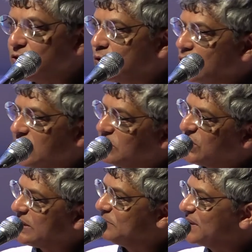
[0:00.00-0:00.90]
We saw some
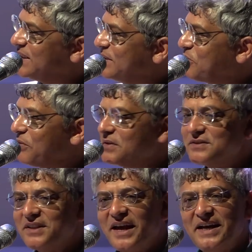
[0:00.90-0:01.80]
sheep in the
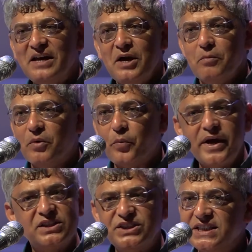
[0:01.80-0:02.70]
previous slide, but
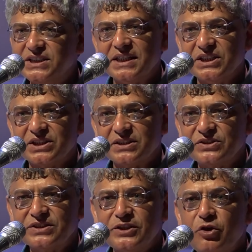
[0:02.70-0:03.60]
we are changing each other.
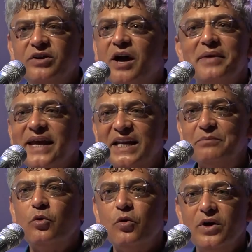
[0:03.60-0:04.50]
So they're not coming
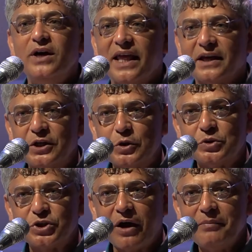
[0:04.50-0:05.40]
anymore like a
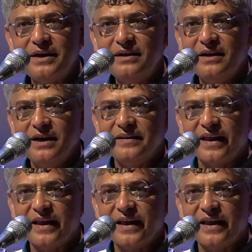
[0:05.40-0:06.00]
huge army.